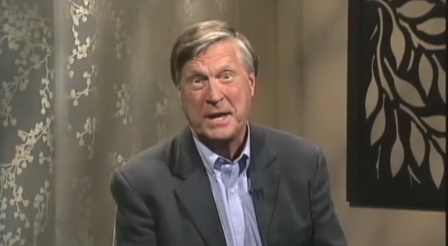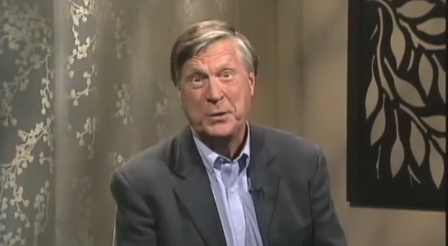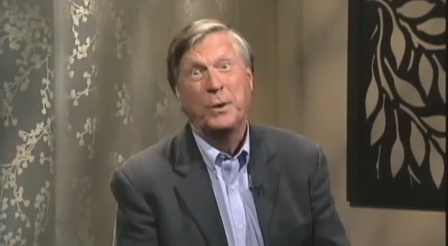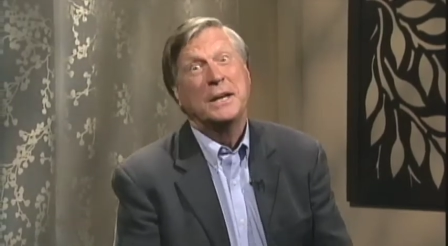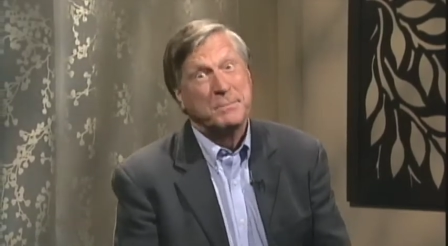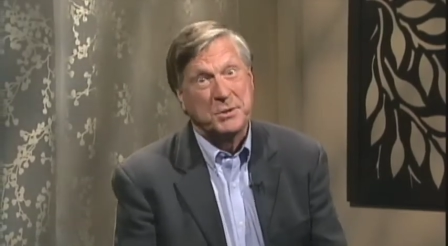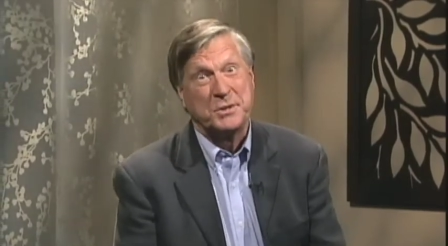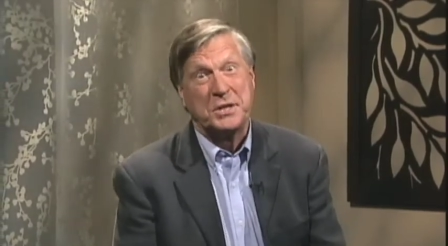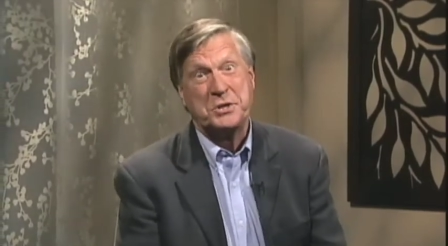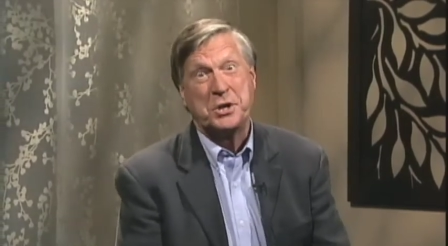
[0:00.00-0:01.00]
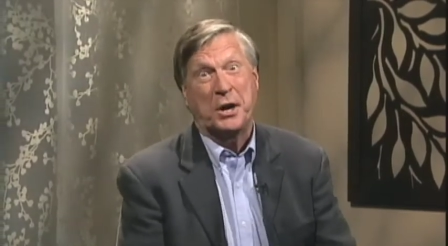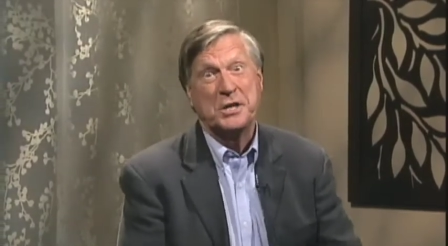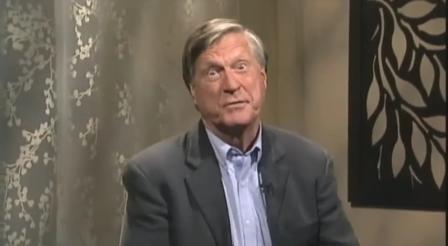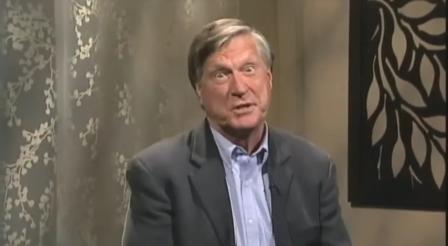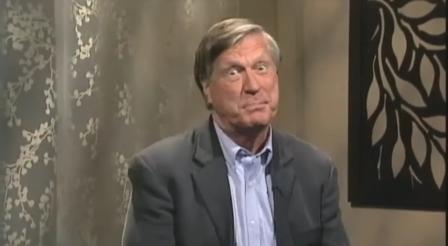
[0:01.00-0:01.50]
Williams was in
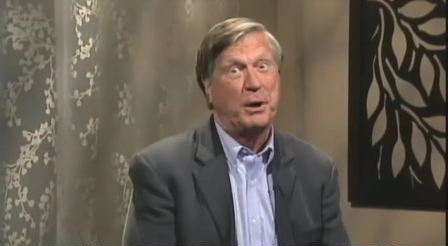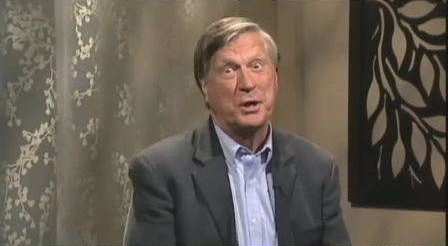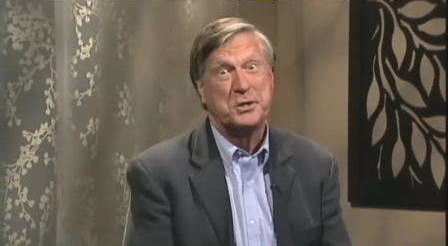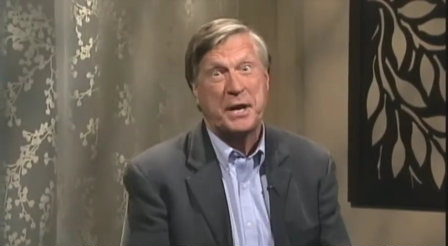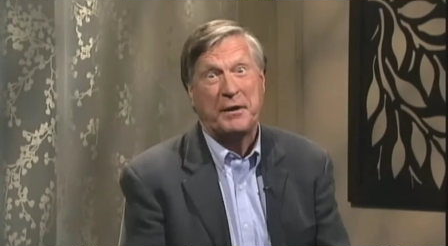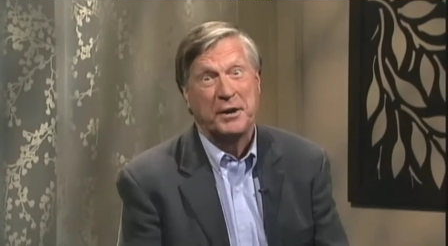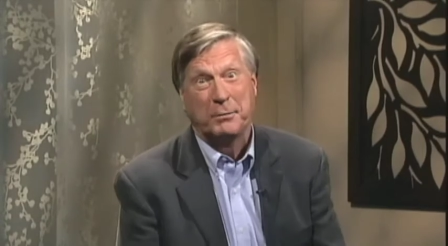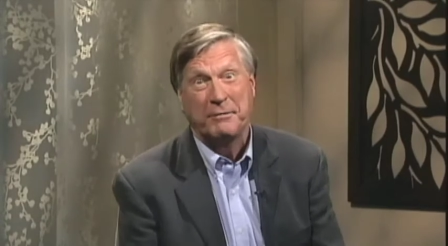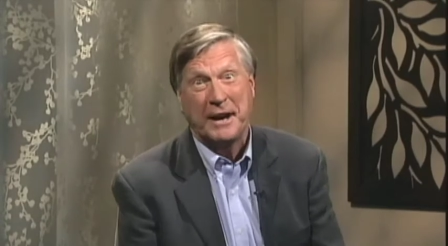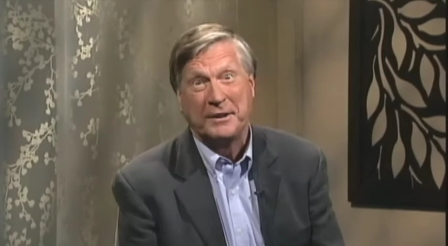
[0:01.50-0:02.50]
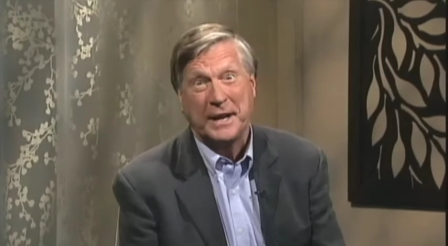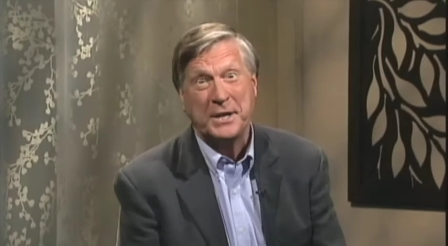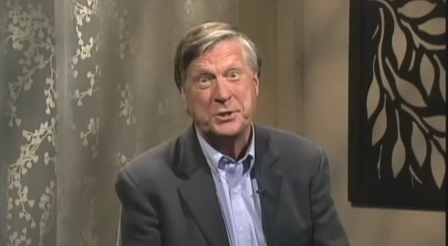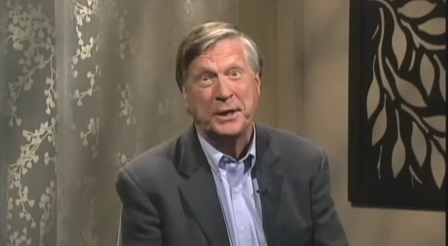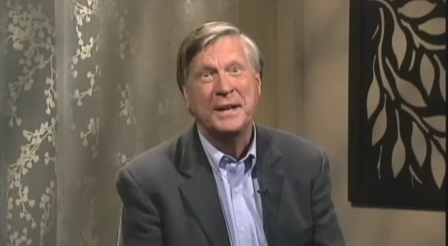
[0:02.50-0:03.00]
charge of a small charitable
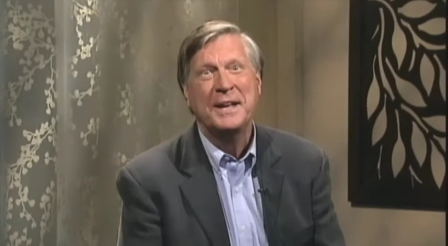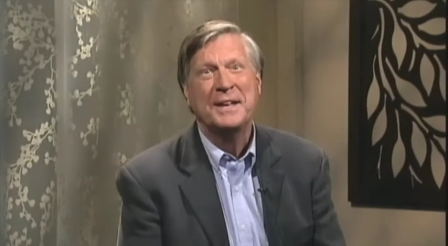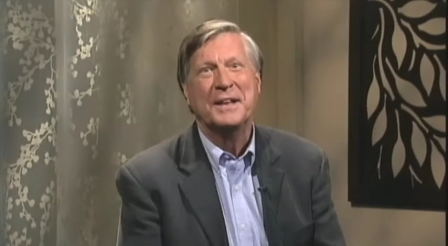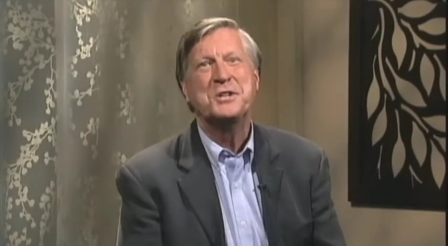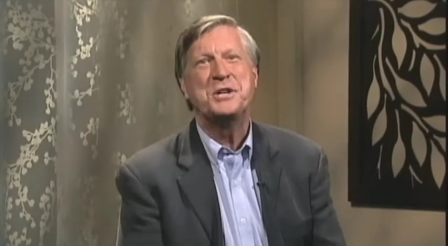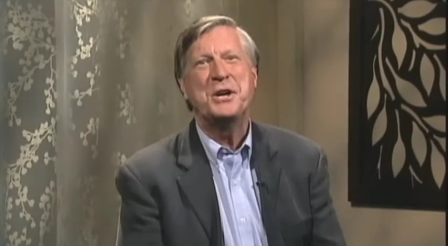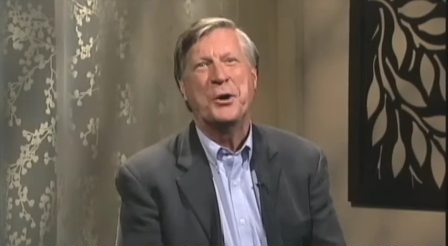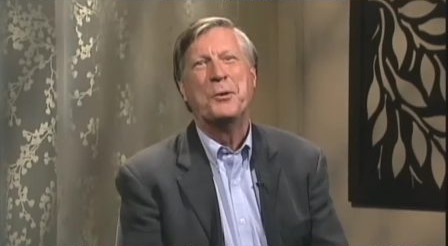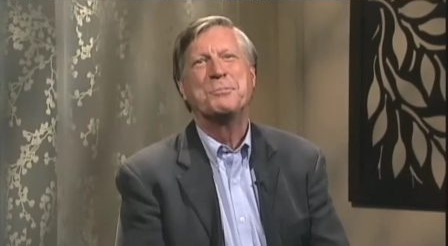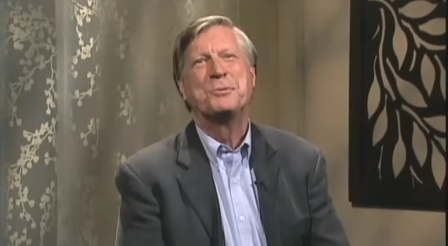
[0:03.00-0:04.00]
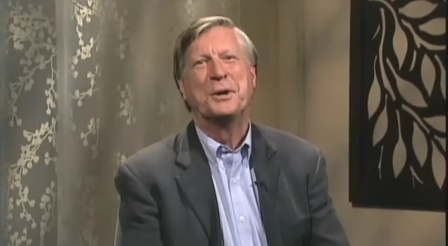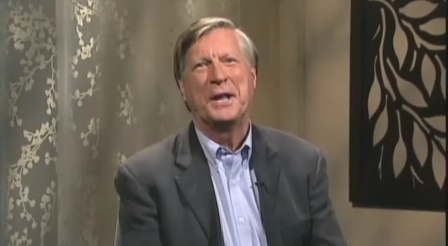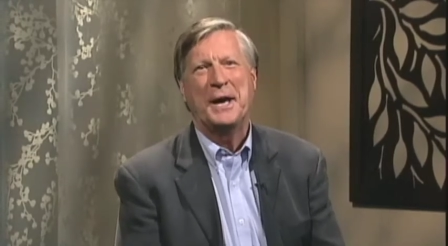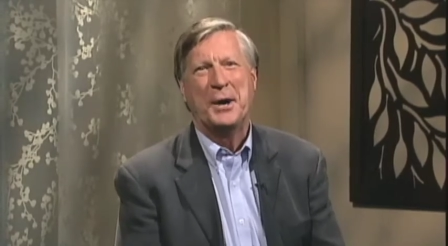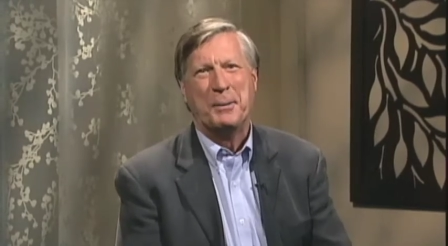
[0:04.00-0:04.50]
foundation that she hoped would
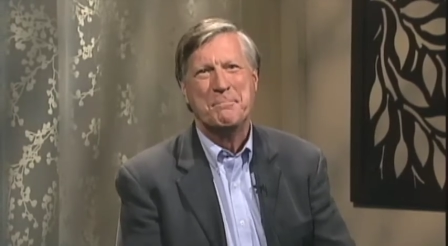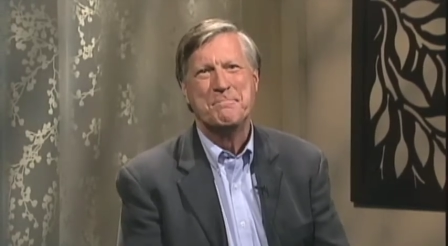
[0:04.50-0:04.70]
help.